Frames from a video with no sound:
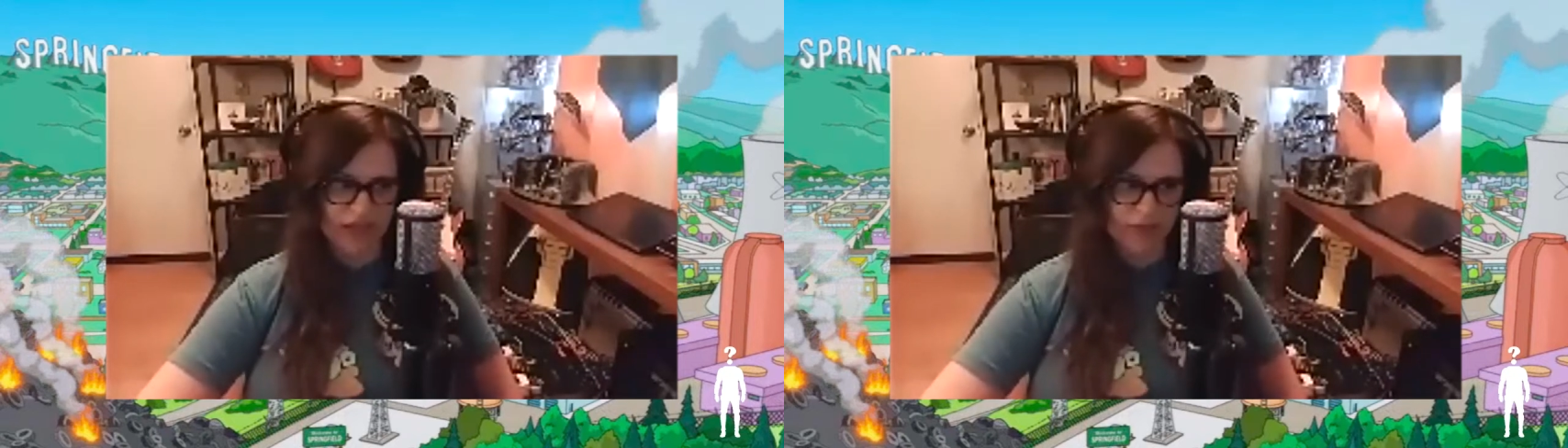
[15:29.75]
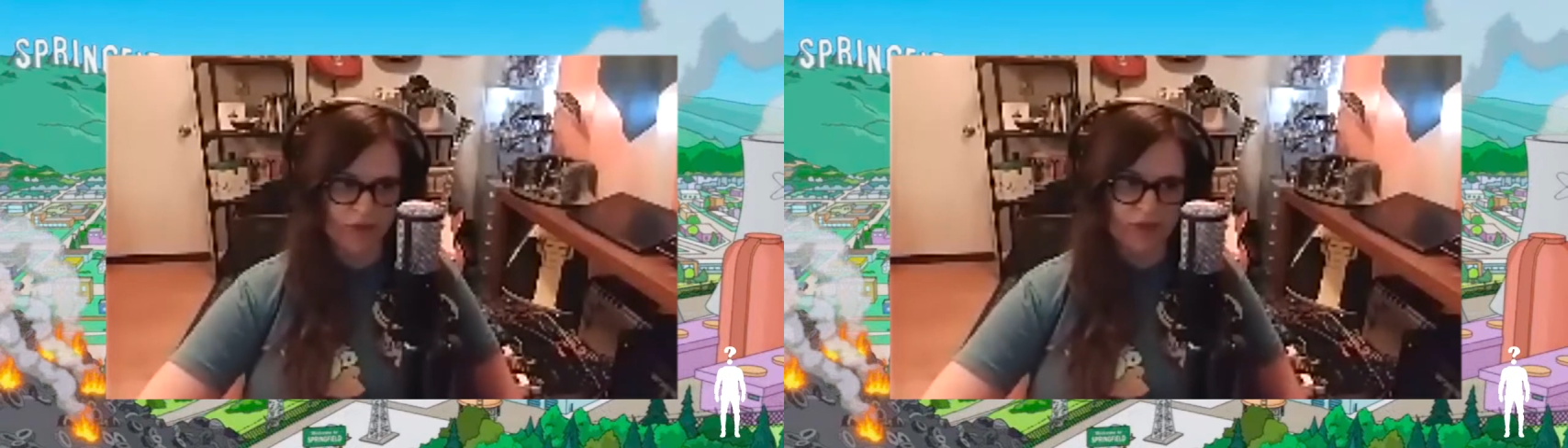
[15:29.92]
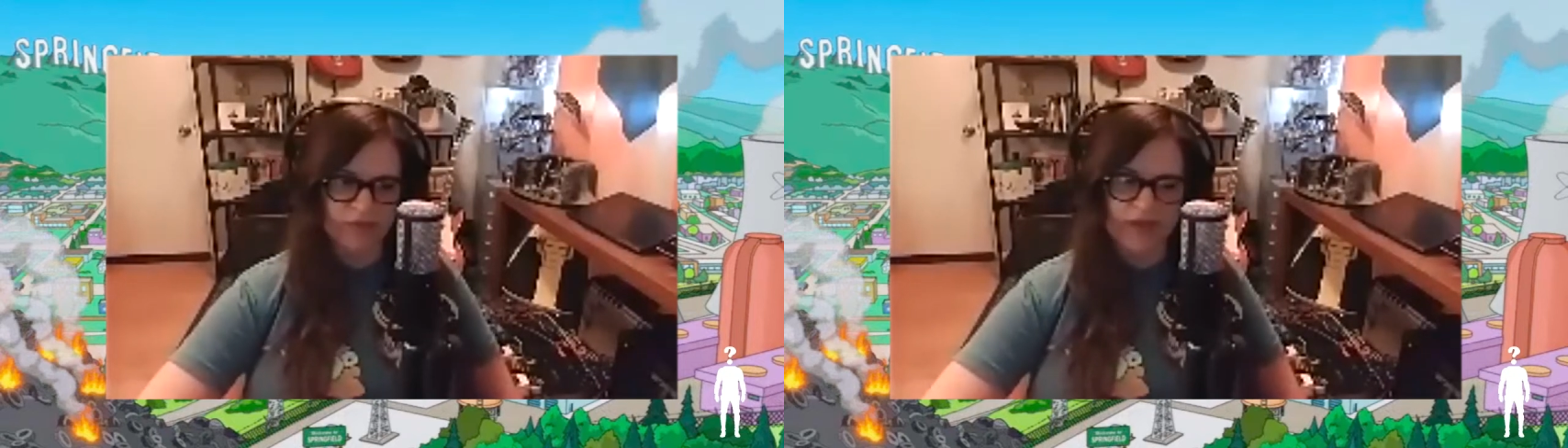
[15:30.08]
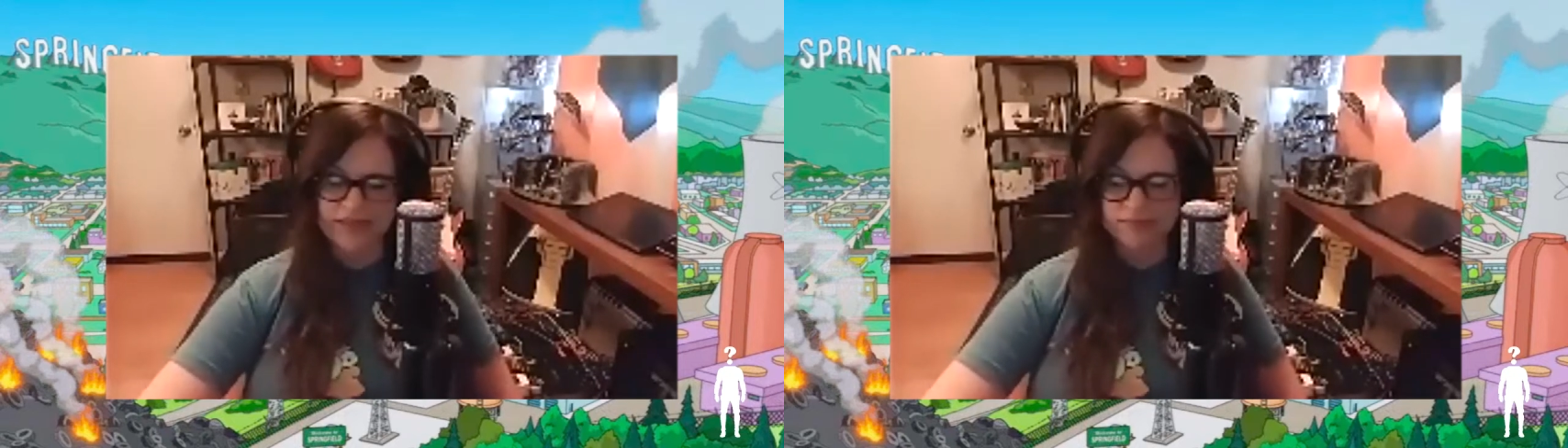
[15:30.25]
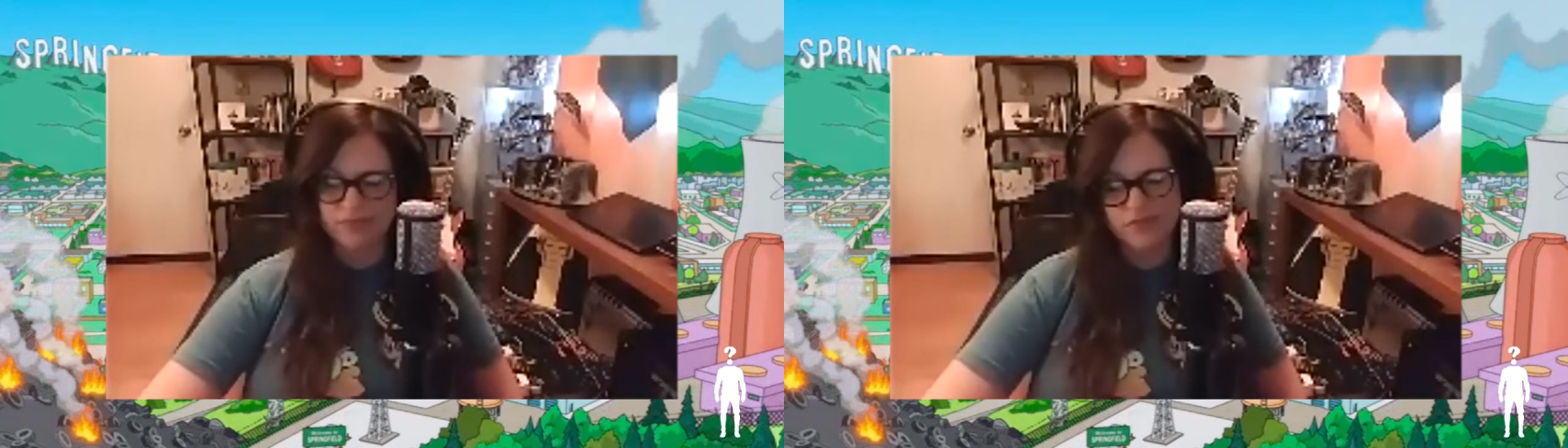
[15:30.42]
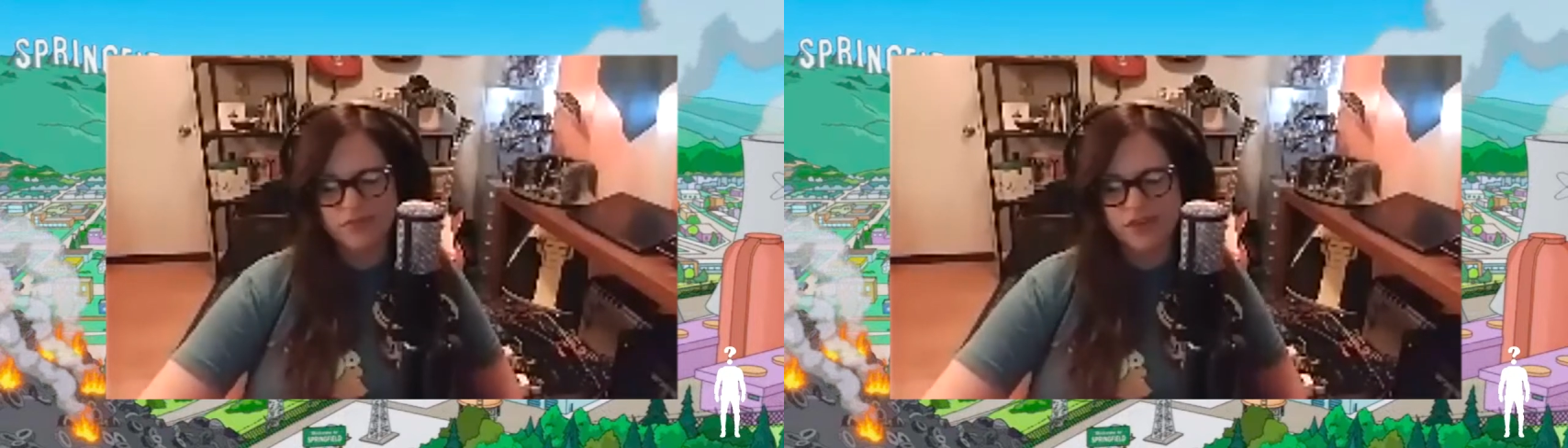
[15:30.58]

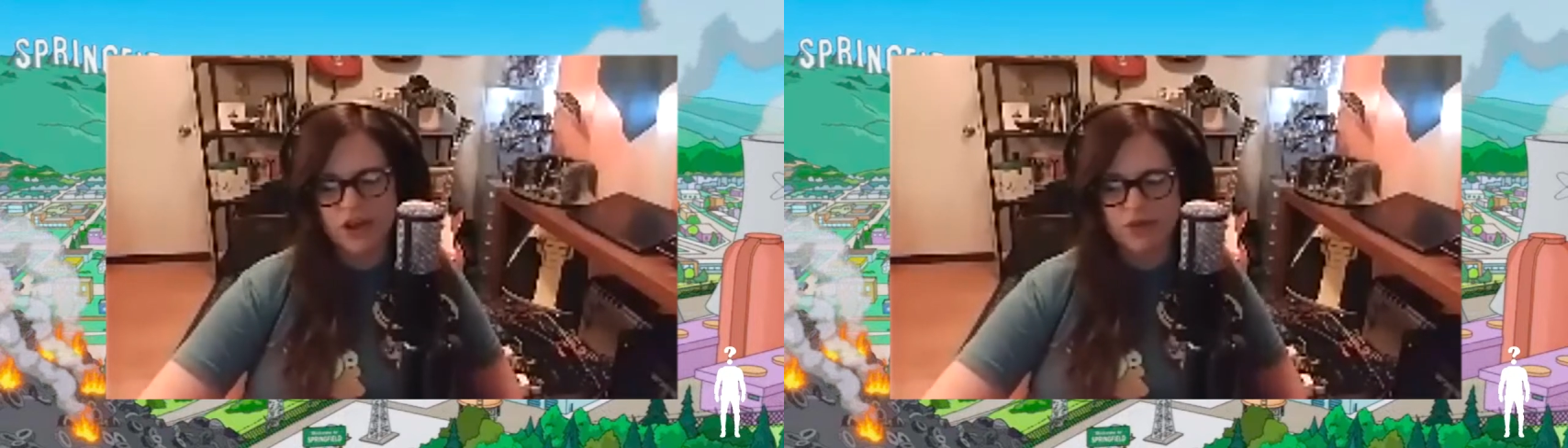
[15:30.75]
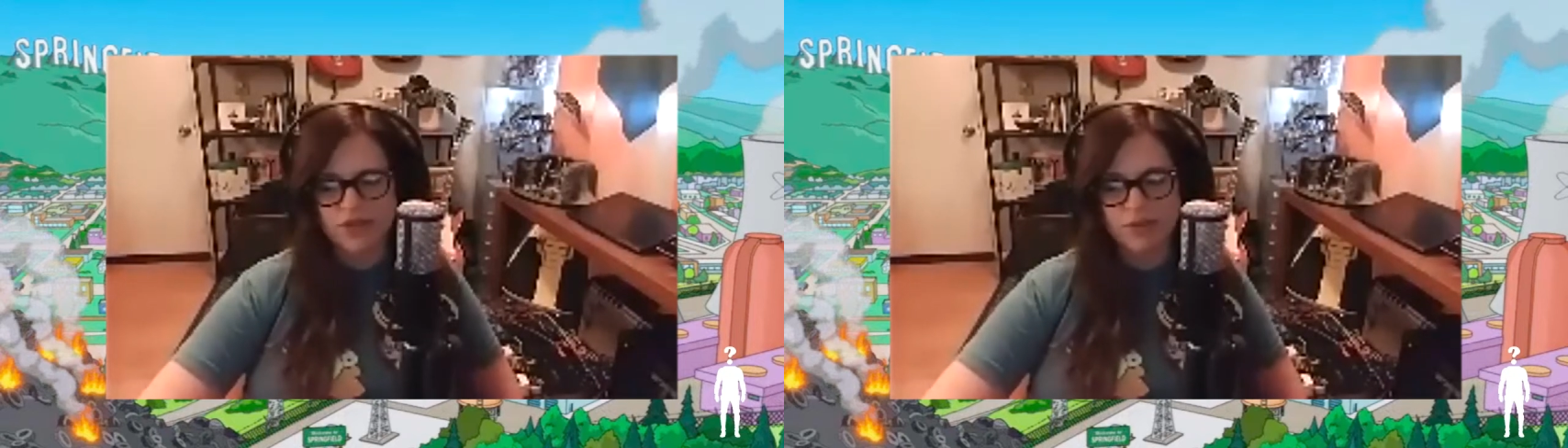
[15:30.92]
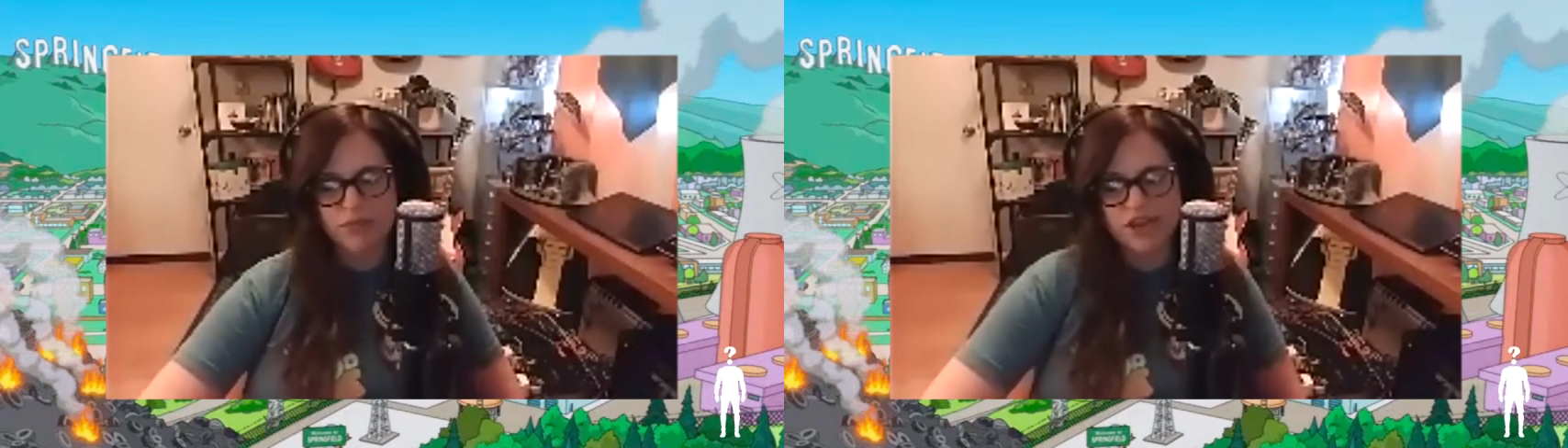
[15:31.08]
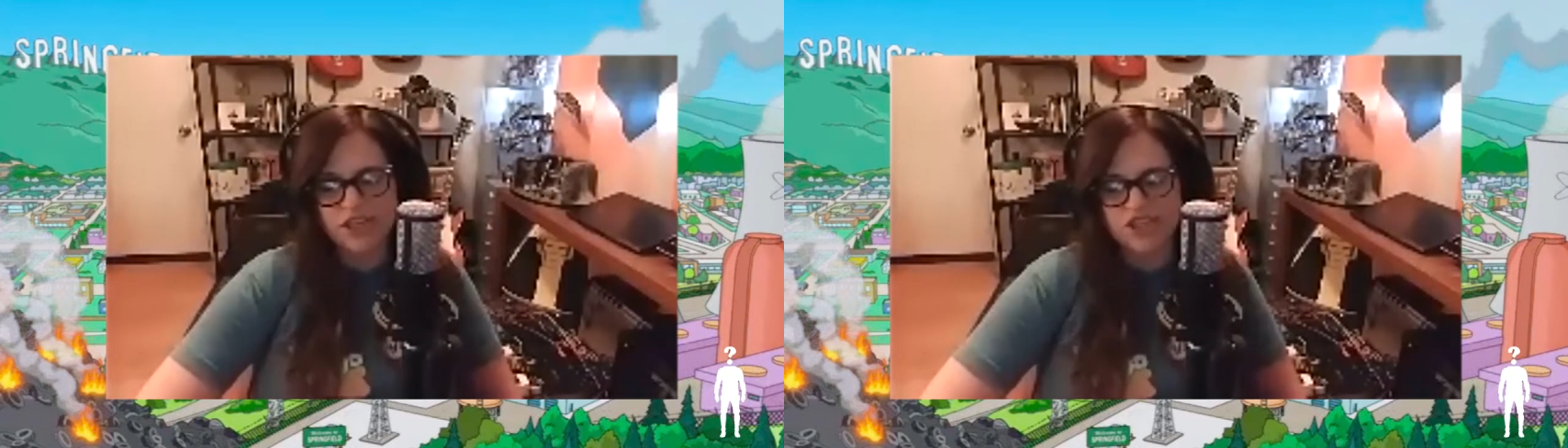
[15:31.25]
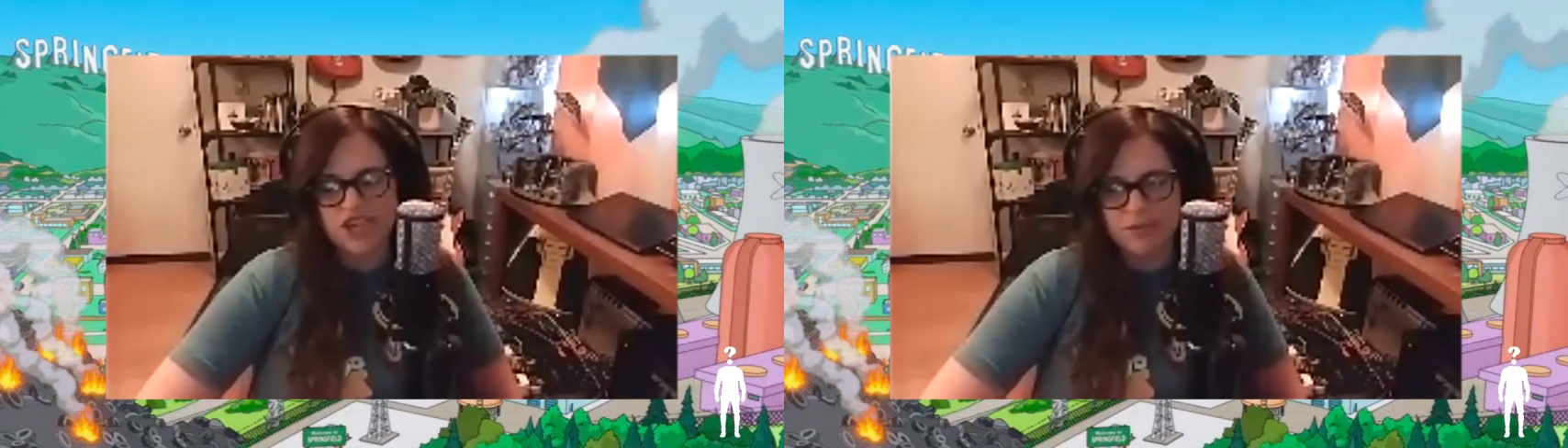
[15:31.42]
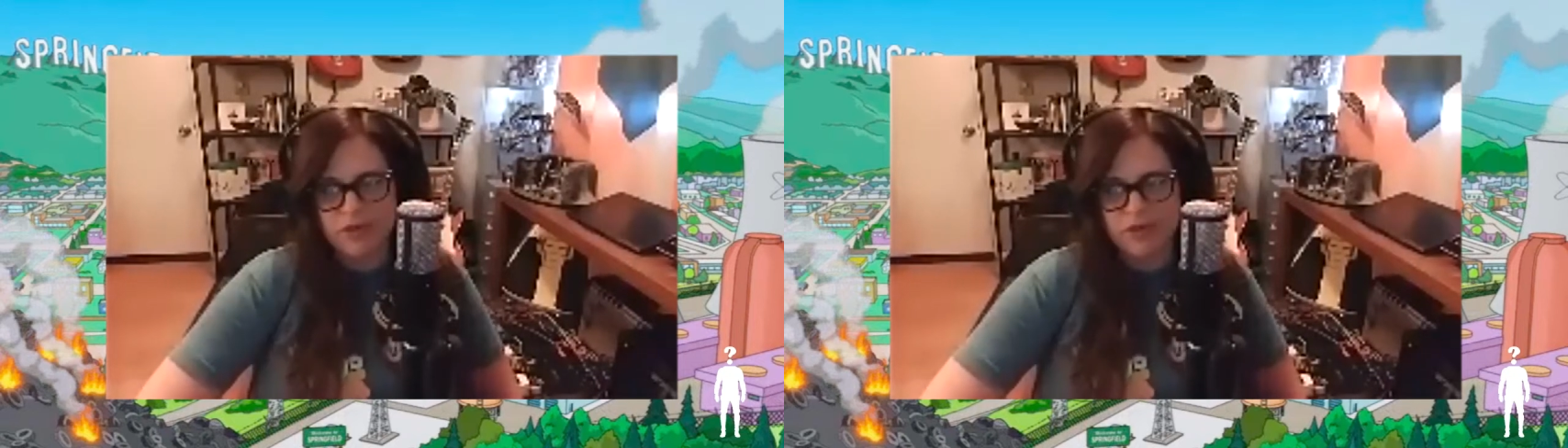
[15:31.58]
they're pretty cheap.